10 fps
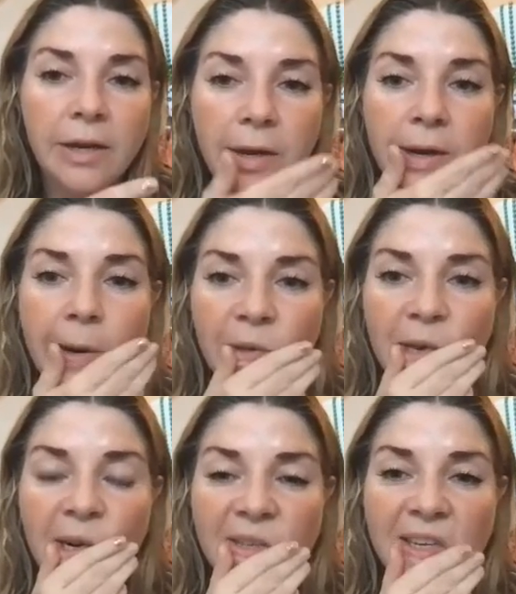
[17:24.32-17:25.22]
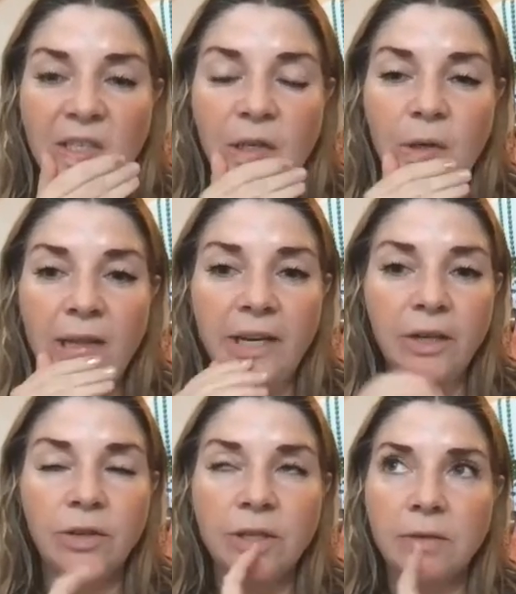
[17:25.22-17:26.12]
and I was going to say too, like
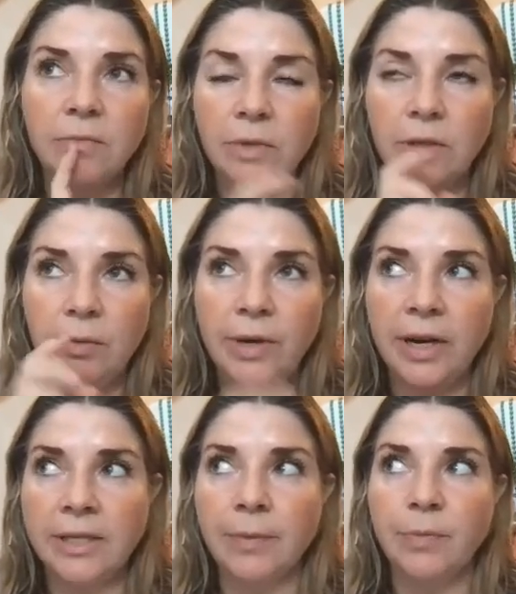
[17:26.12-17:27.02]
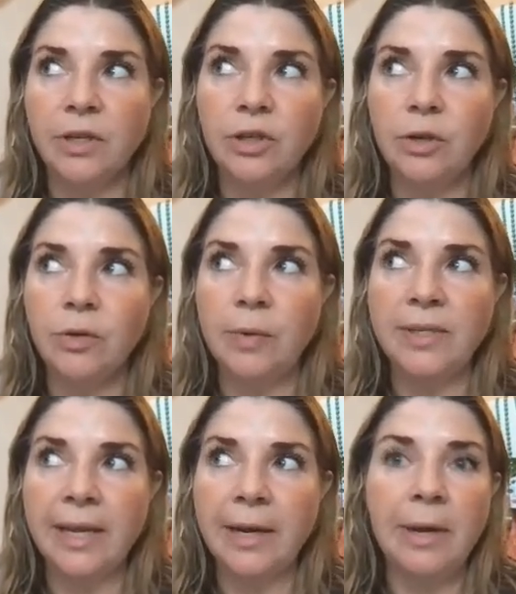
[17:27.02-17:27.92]
you just you hit on something too. It
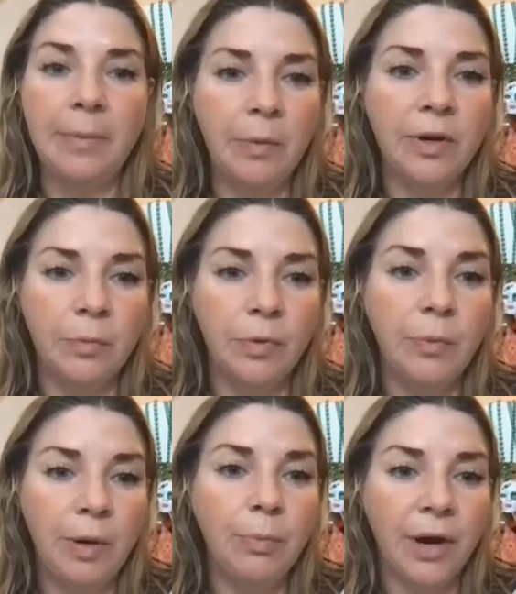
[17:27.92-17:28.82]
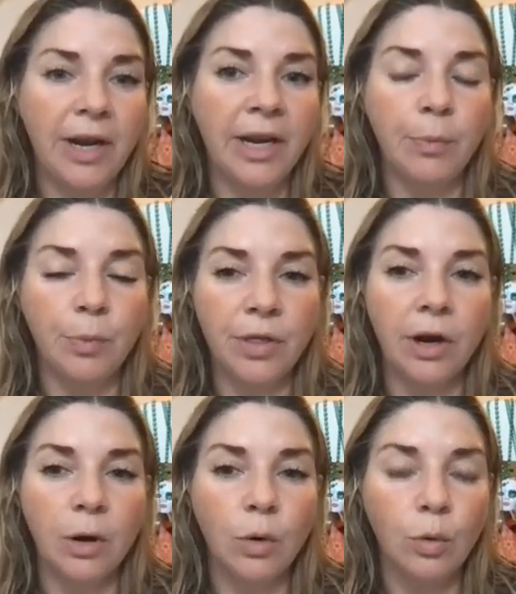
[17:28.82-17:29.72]
was like maybe we we, we break up with
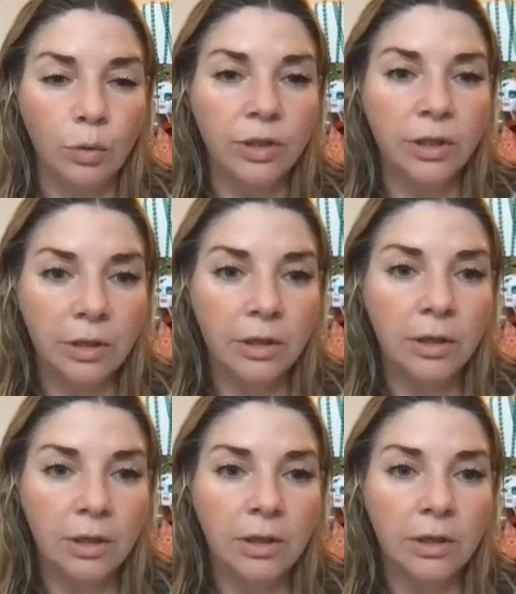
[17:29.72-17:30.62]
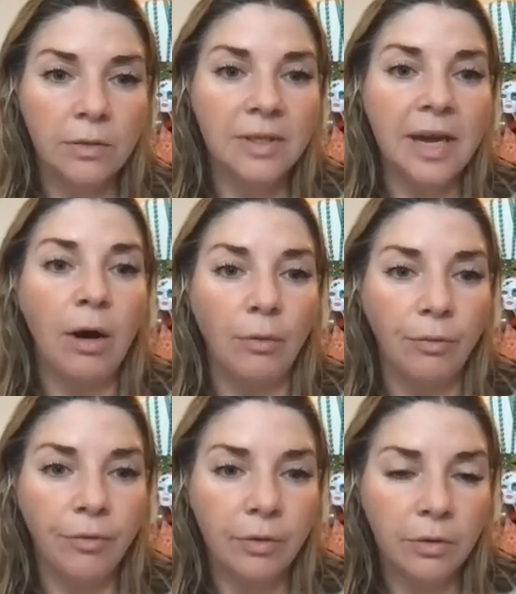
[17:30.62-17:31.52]
our old self.
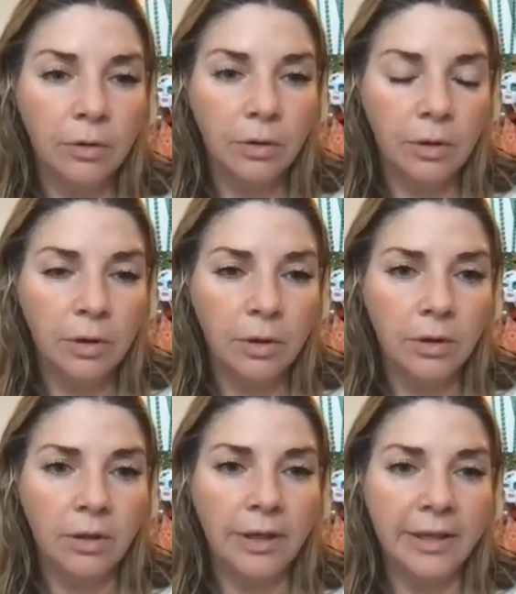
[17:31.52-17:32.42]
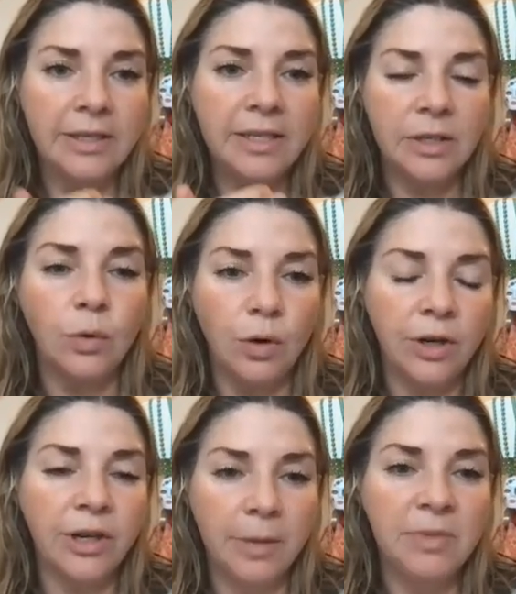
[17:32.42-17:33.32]
Yeah. Like the
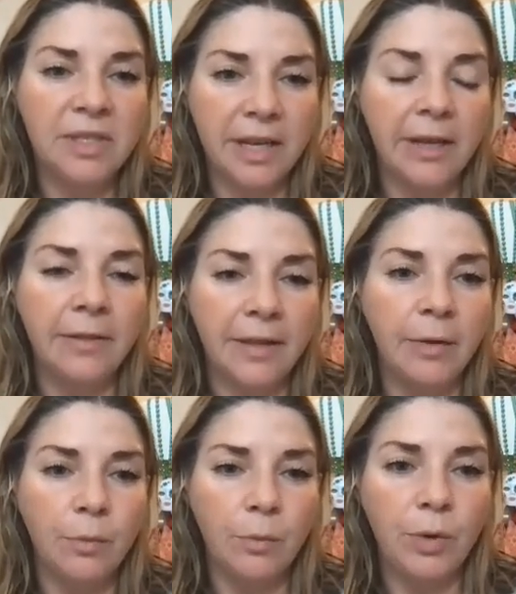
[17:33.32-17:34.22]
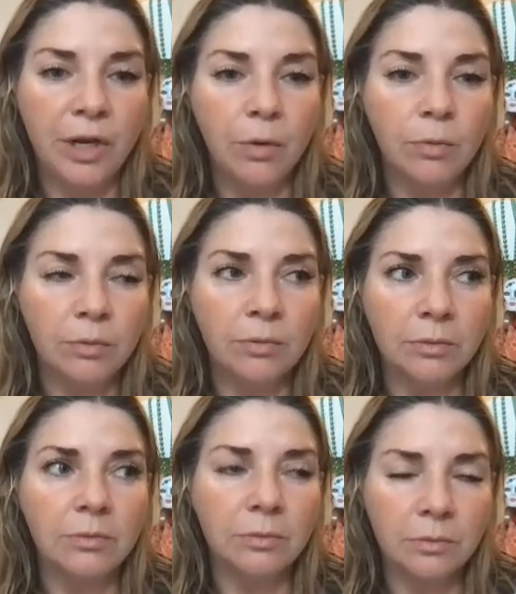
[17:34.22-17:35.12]
discord comes in that we don't. Yeah.
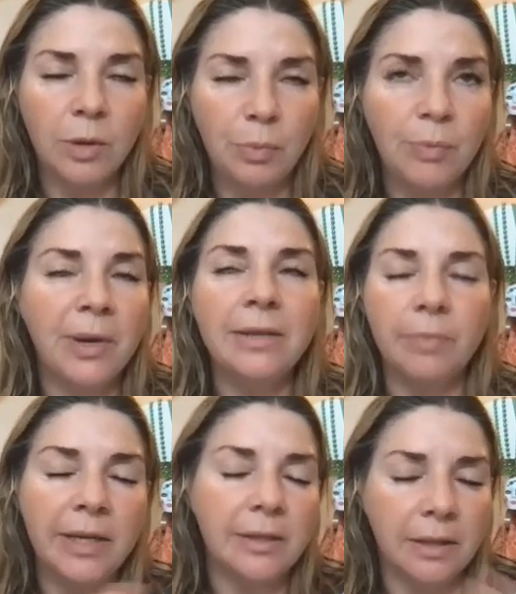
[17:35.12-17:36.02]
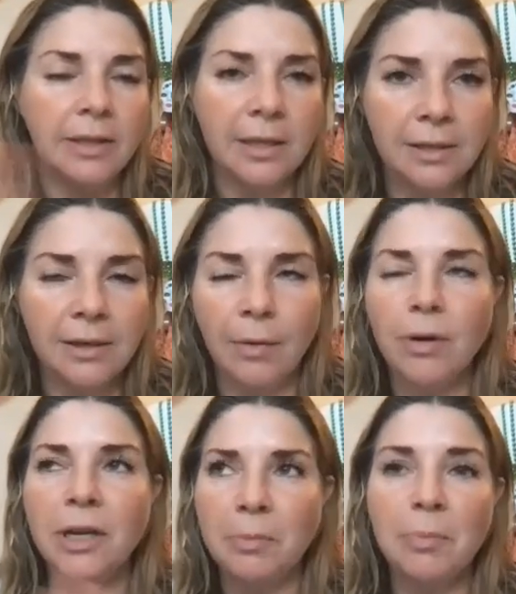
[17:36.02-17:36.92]
We basically that's it. I
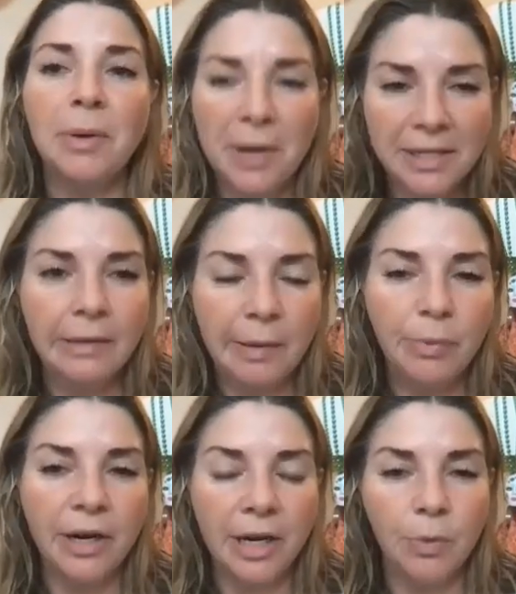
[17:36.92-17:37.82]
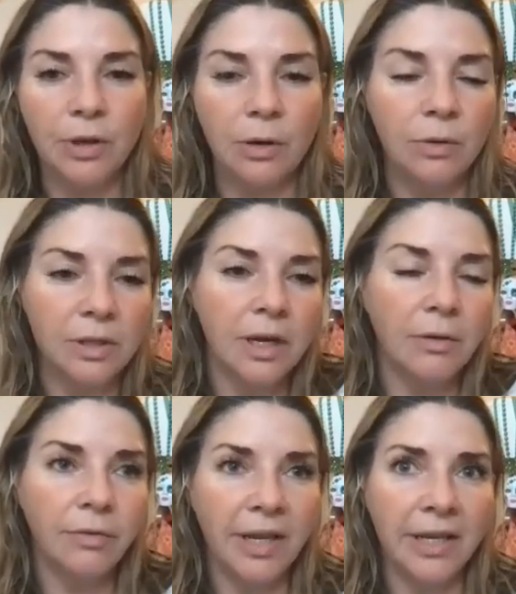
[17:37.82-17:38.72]
won't keep, but basically break up with our old
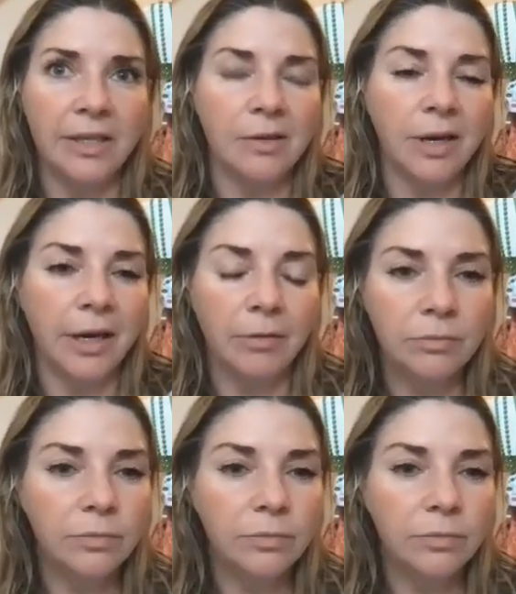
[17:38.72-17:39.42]
self. Like it's okay. Yeah.